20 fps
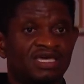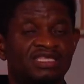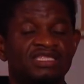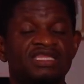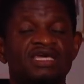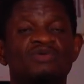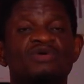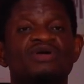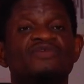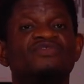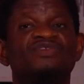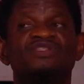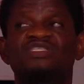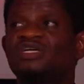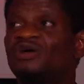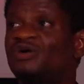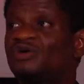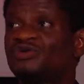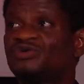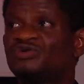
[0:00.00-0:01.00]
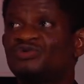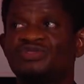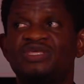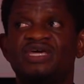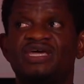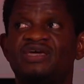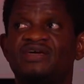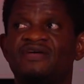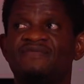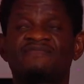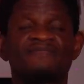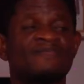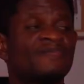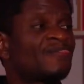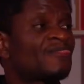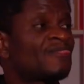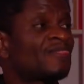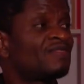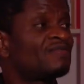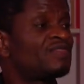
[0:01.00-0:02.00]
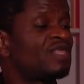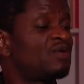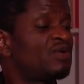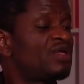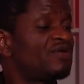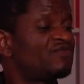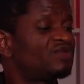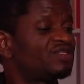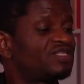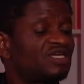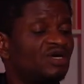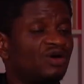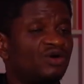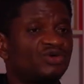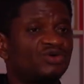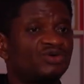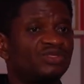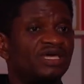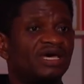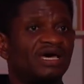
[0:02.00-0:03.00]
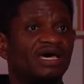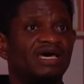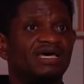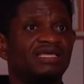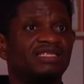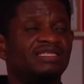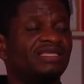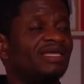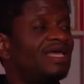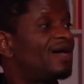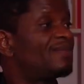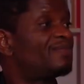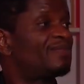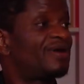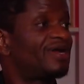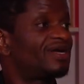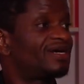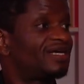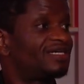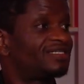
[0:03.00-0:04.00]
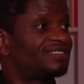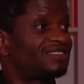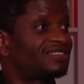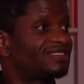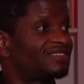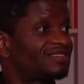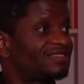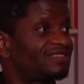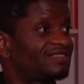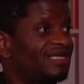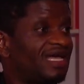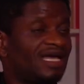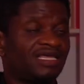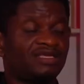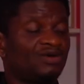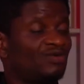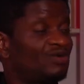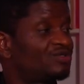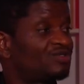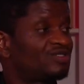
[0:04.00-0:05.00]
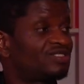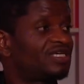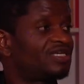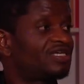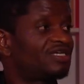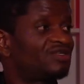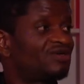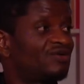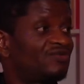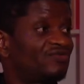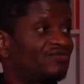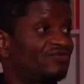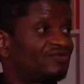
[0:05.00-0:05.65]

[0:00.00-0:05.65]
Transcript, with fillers: They will even tell you they, they will even tell you that they are pregnant and they want to take it off.